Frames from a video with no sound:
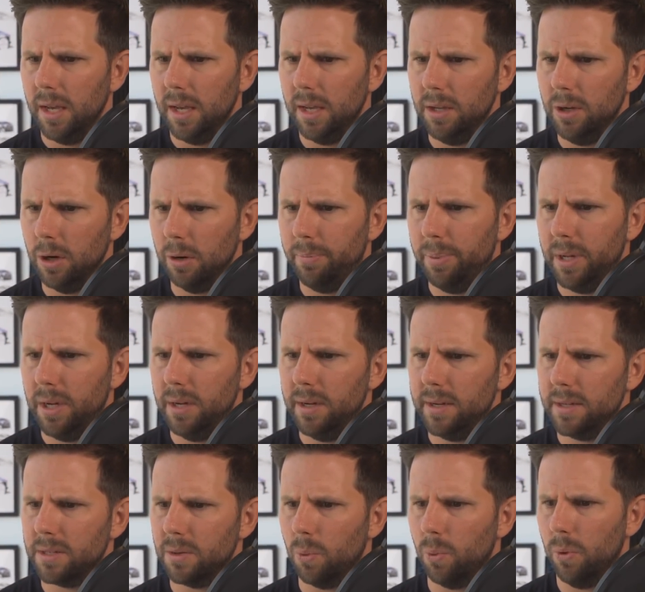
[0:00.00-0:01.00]
In your opinion,
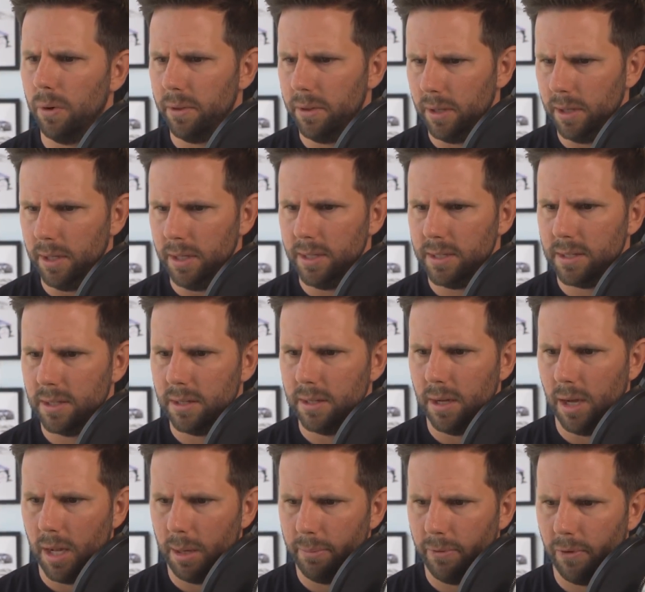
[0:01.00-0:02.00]
is it worth it? Is the
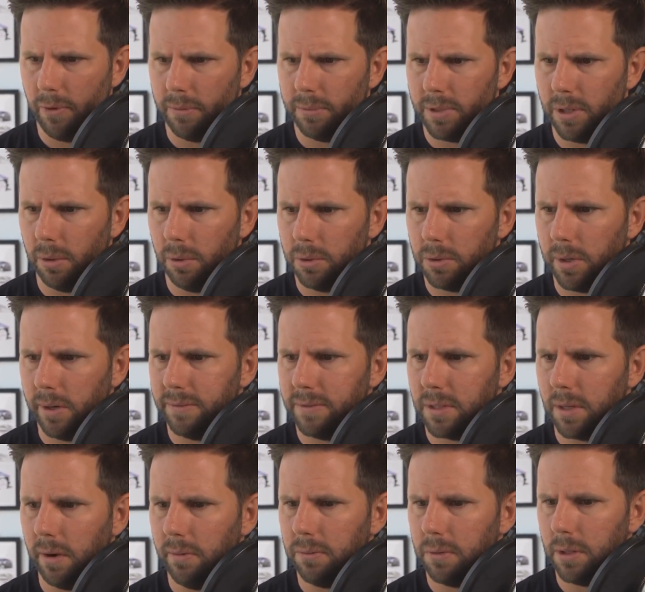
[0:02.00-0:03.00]
non-performance all-wheel drive
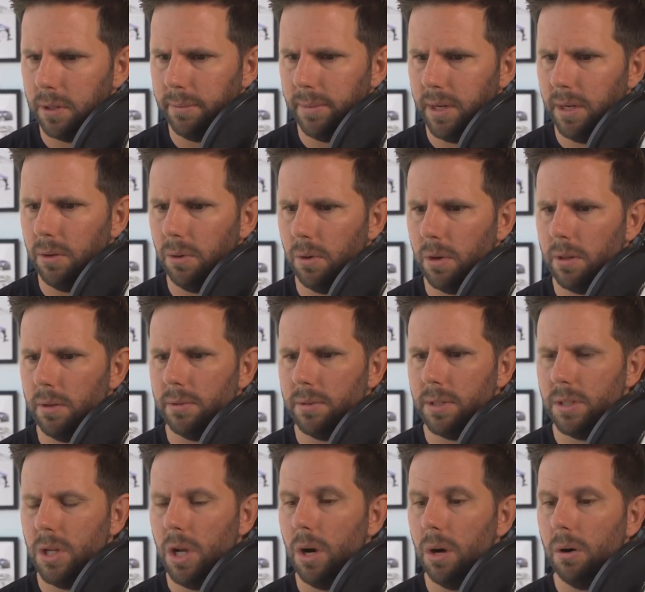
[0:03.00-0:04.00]
software limited or
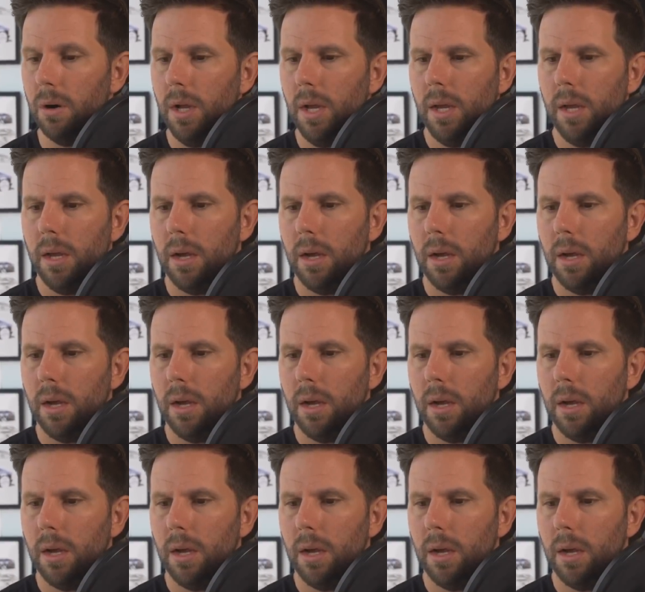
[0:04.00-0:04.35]
those? No.